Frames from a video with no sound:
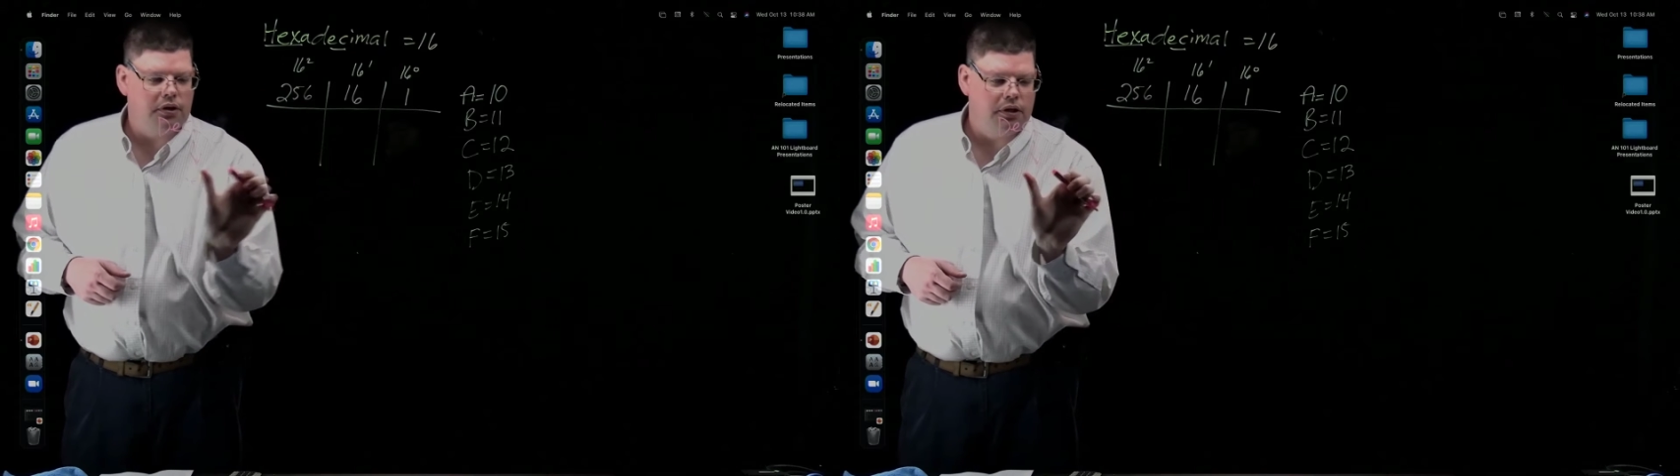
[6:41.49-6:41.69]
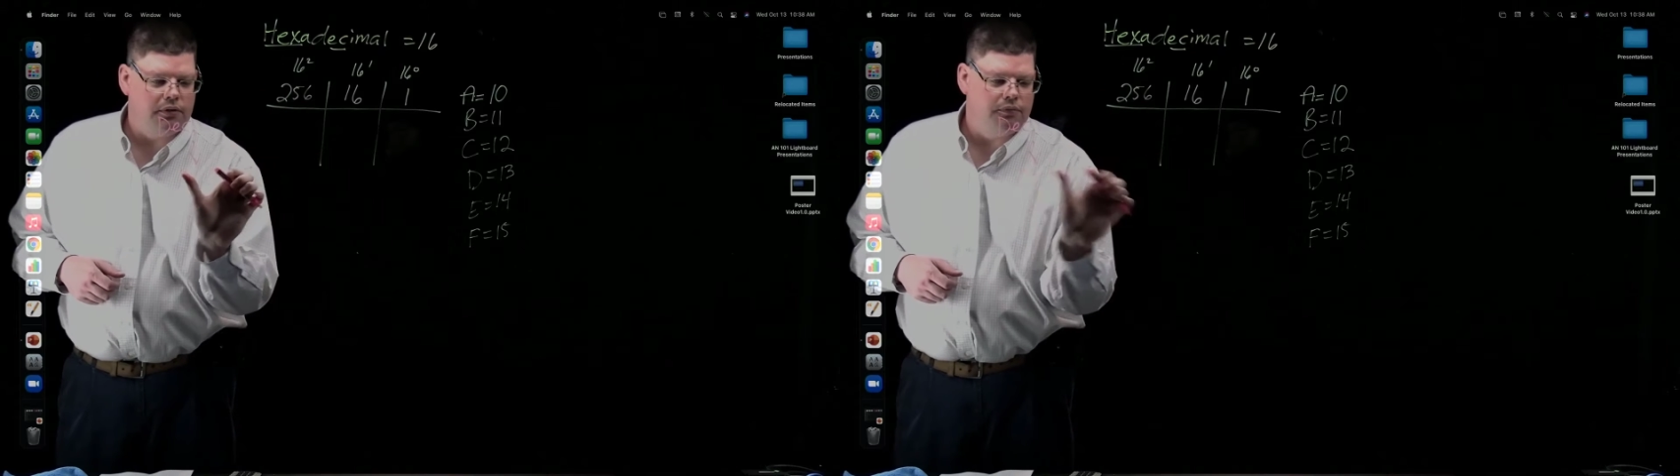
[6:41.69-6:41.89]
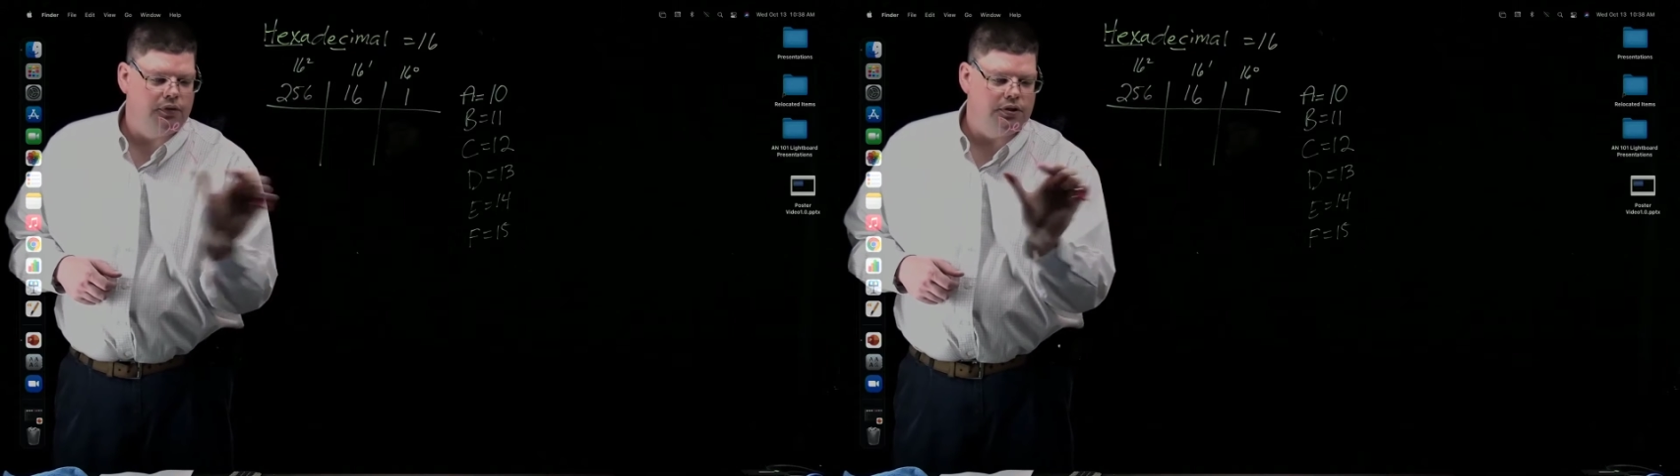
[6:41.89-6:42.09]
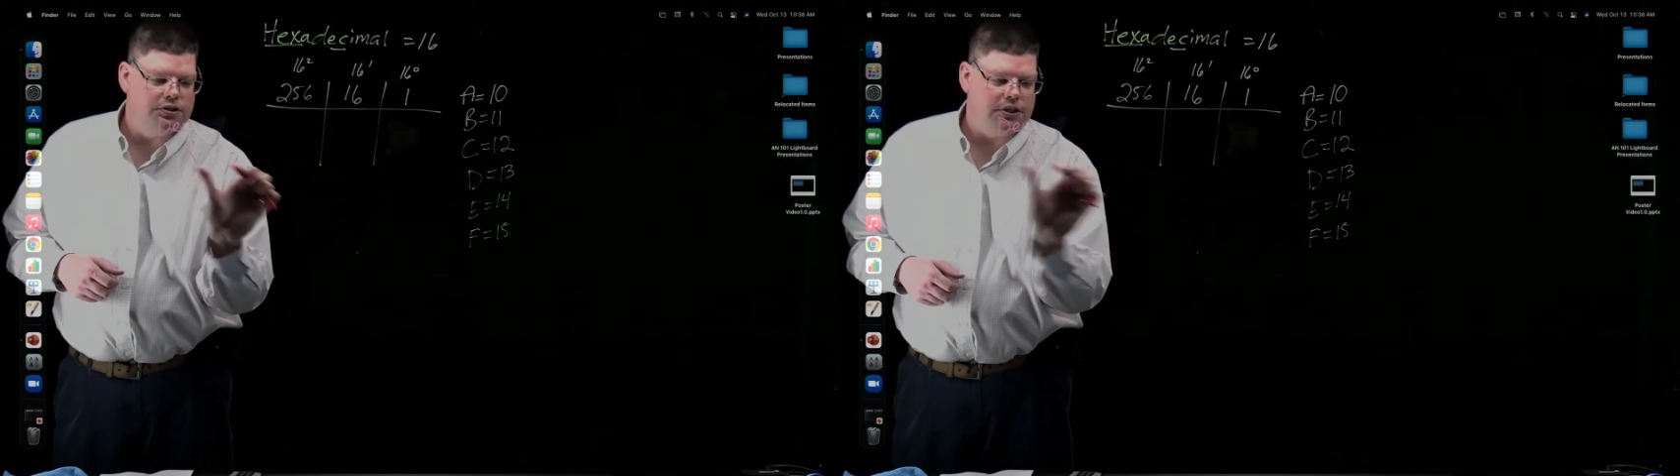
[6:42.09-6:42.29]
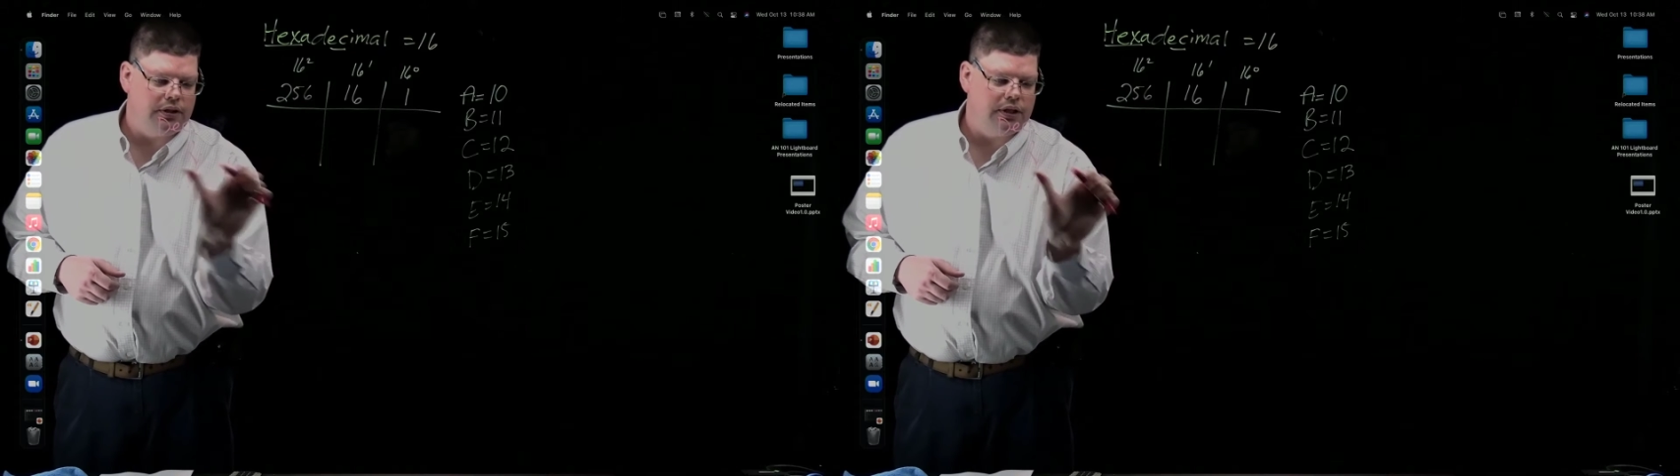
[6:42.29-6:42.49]

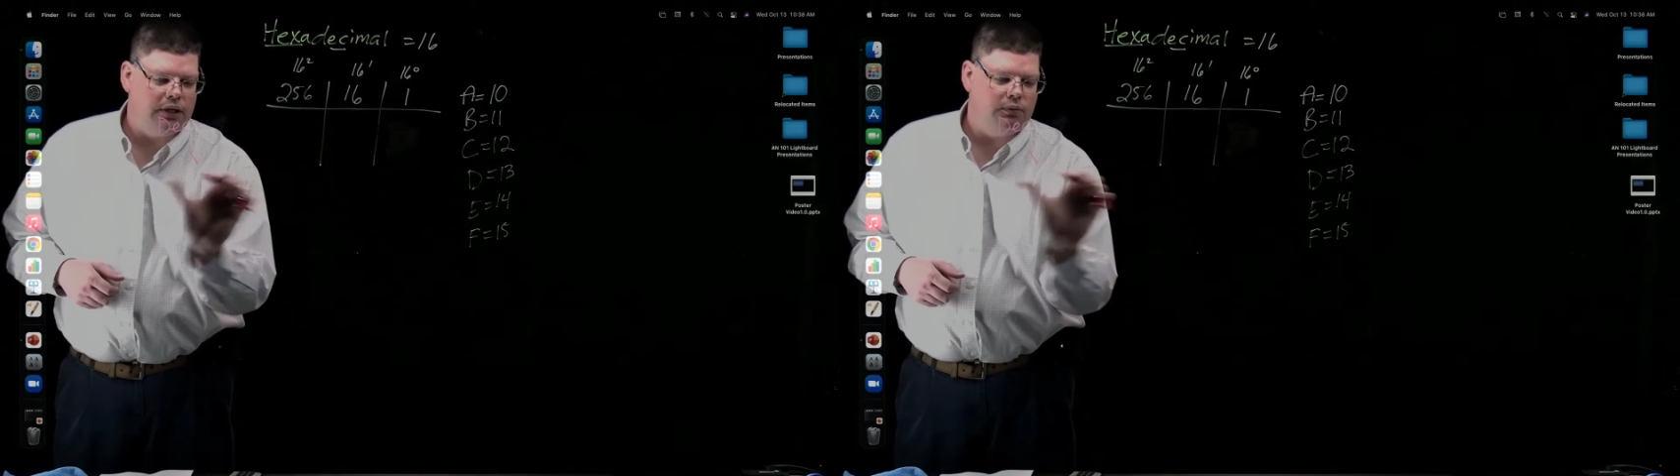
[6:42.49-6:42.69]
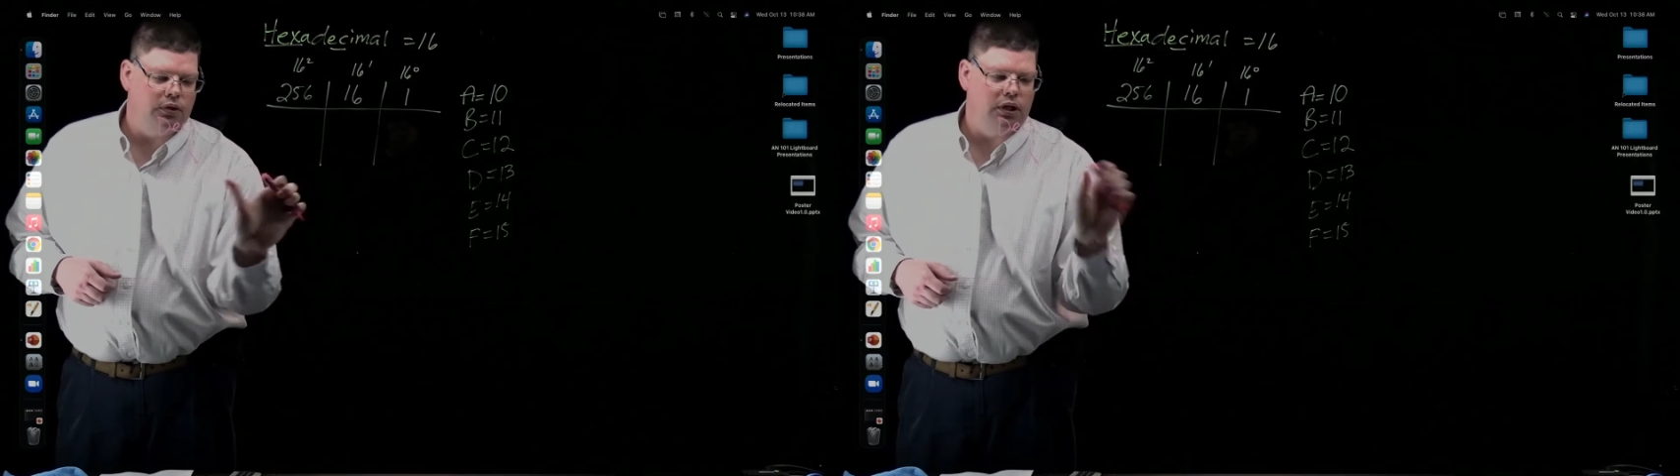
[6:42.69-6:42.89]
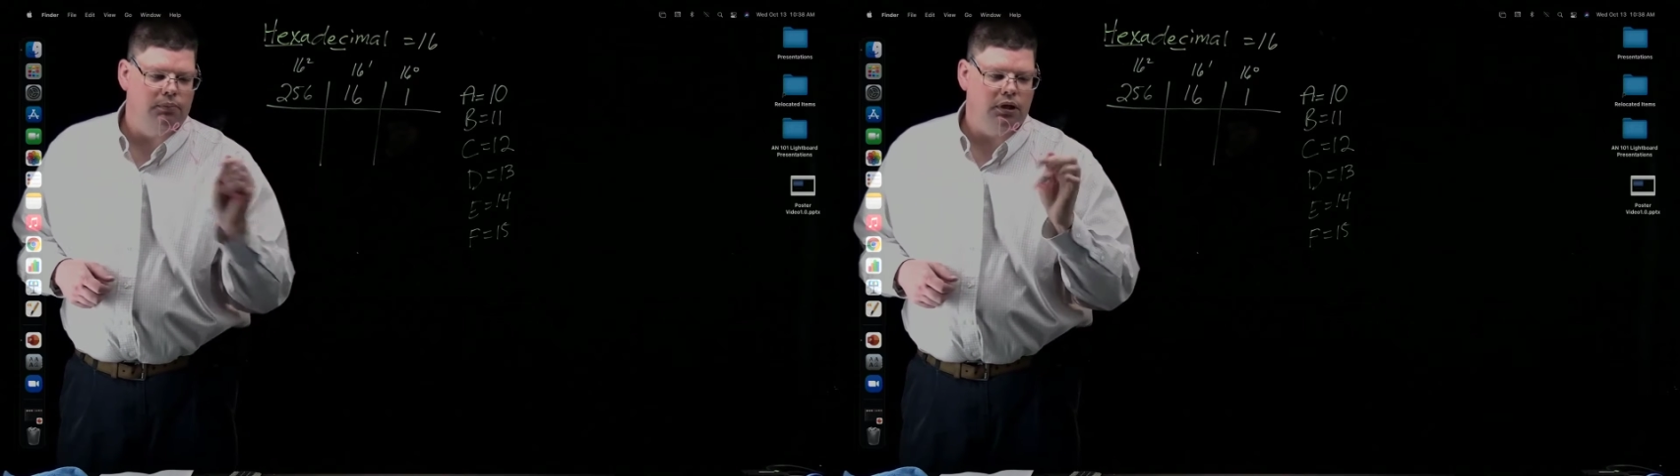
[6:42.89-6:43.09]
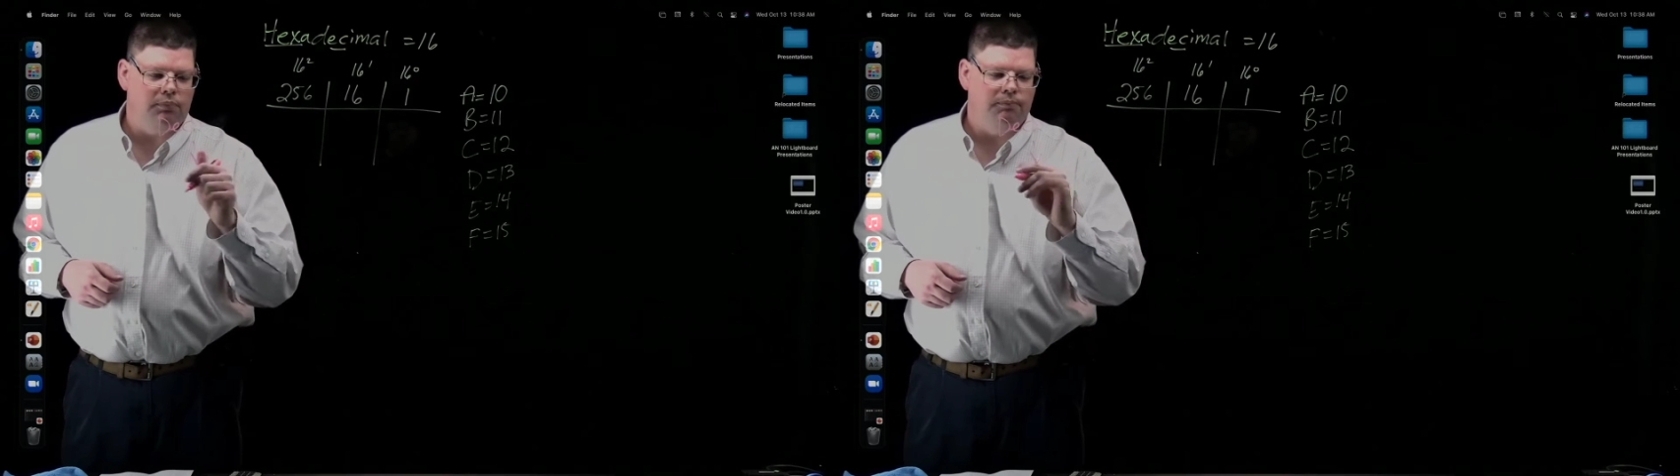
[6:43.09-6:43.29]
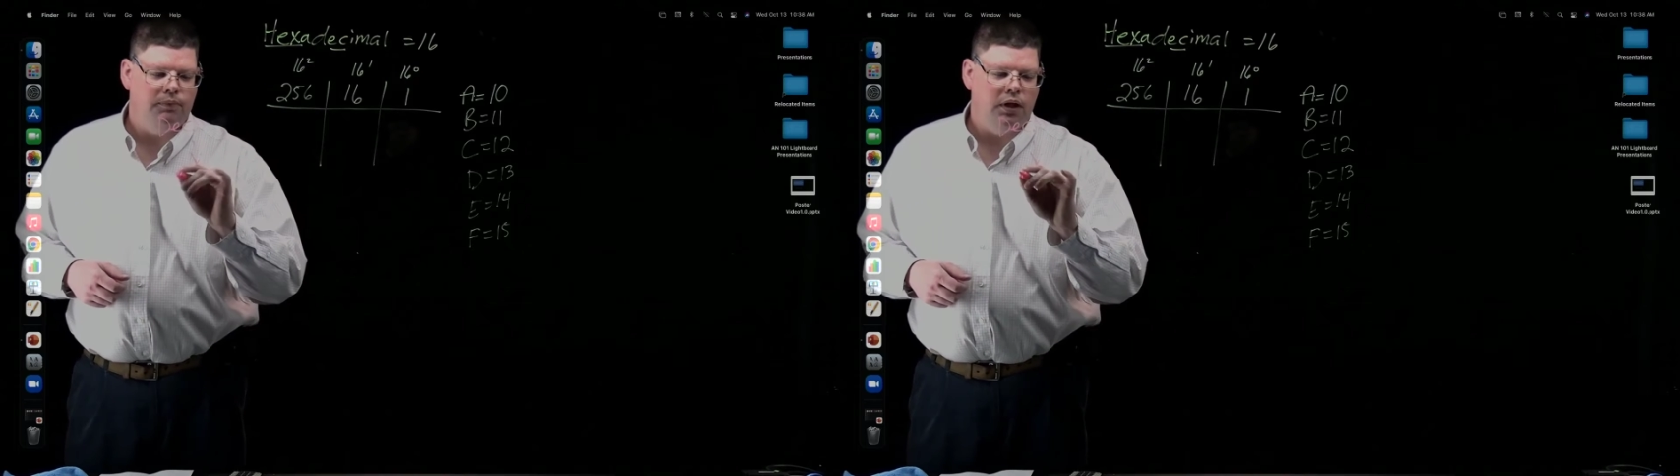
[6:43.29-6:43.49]
confusing thing will come up,